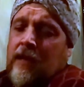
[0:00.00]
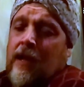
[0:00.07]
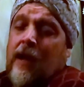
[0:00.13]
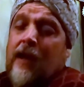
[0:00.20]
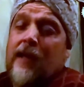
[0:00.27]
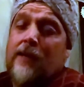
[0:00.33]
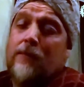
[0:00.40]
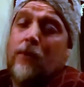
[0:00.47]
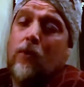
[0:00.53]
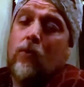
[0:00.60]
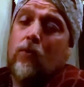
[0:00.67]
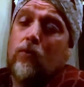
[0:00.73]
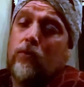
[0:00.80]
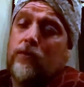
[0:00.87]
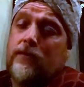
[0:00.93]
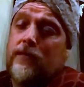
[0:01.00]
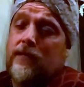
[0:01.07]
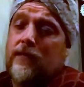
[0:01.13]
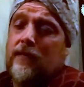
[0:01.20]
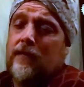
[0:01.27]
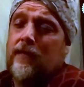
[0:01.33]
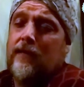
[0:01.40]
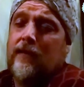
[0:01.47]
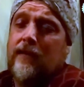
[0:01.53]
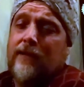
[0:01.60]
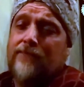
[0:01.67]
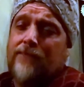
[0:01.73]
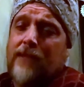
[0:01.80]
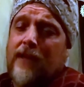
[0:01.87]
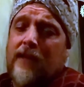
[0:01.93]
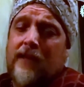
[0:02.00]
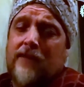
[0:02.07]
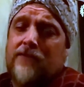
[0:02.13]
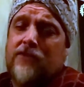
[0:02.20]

am old. I have